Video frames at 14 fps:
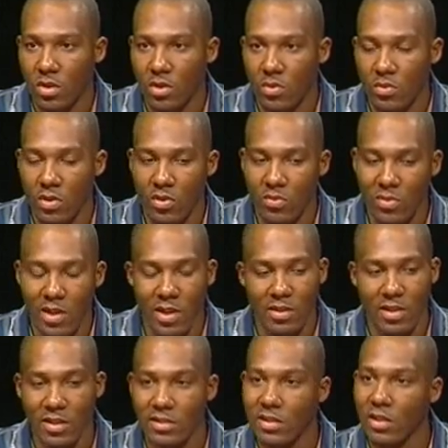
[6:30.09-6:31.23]
You like,
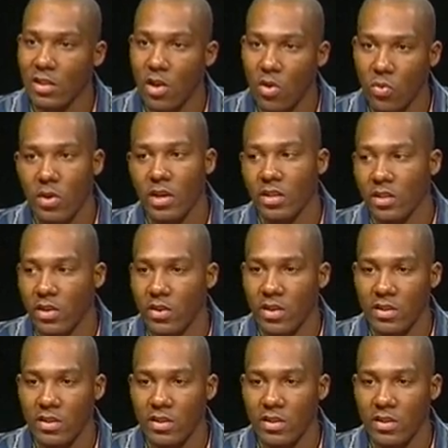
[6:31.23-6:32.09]
that's the loc right there.